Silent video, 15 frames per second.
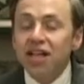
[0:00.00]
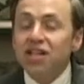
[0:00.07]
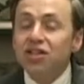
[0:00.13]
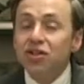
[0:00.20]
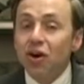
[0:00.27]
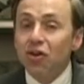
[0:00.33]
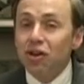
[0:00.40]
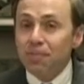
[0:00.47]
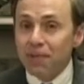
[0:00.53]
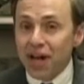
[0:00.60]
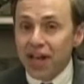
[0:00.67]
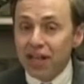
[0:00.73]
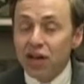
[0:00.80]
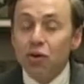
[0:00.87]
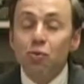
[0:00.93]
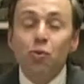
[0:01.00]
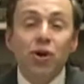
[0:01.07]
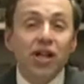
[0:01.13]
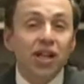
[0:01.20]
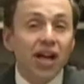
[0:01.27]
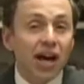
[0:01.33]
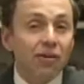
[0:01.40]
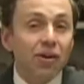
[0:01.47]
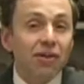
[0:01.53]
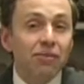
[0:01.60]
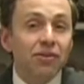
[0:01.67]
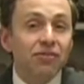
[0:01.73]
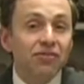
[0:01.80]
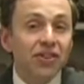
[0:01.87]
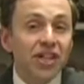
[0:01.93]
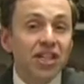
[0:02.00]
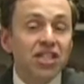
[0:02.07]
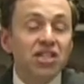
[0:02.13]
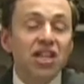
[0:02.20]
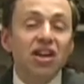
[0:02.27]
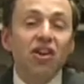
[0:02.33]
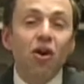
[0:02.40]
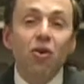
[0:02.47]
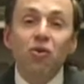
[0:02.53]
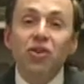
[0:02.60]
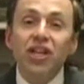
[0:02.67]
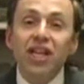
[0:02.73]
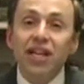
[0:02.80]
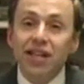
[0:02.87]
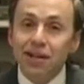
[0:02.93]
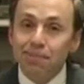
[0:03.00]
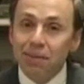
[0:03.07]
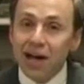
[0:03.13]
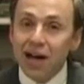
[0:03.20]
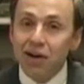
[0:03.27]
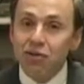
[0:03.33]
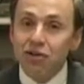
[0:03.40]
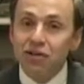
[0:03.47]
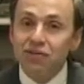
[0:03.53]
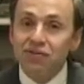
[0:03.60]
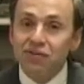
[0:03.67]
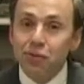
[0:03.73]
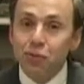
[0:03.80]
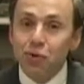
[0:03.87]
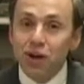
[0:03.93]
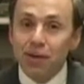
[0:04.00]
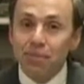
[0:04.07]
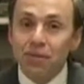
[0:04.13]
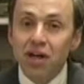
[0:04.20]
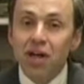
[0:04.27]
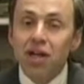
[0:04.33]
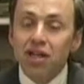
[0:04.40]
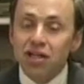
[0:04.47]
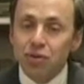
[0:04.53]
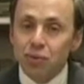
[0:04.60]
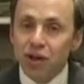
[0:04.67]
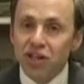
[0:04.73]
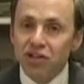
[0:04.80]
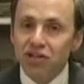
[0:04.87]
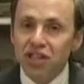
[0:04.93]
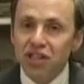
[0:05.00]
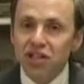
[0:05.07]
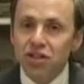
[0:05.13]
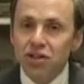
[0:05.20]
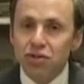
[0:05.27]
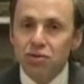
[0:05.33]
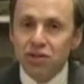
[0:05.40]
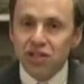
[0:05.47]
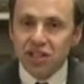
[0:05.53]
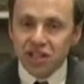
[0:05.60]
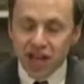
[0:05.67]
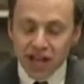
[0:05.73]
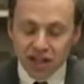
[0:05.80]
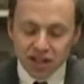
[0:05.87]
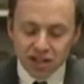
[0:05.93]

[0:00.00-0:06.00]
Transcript: Dolomite will, however, fizz only in the powdered form. So what you need to do is to take your